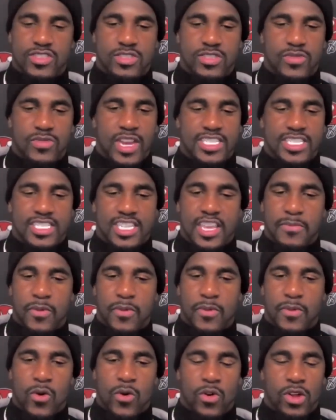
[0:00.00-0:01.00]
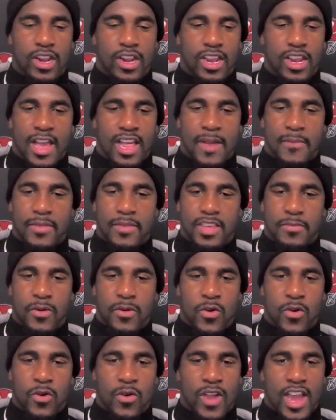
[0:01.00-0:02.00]
We gotta just keep on climbing, keep
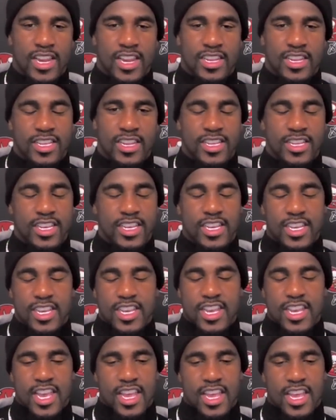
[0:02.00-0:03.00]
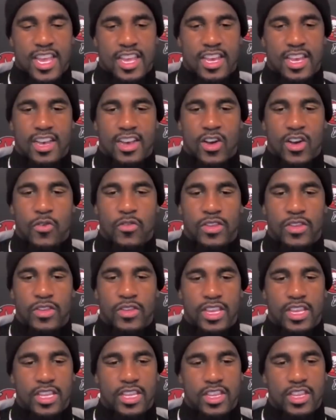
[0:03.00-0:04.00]
on grinding, and
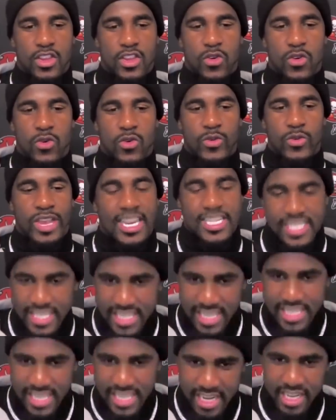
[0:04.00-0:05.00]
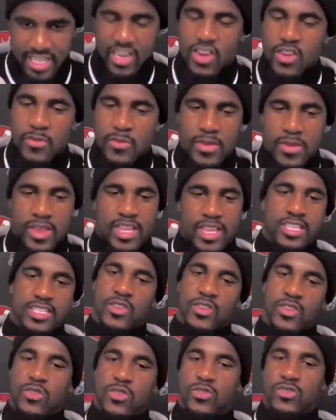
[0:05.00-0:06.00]
hopefully, we got a chance to get in the tournament.
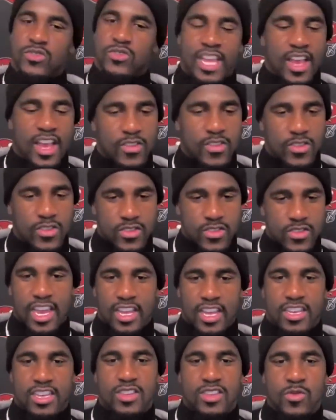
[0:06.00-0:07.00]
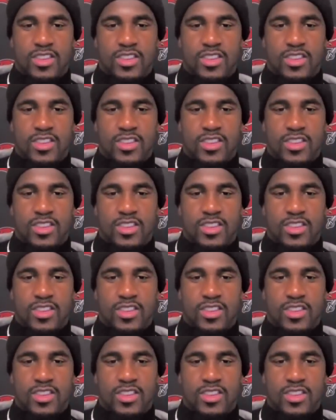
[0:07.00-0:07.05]
So now, you gotta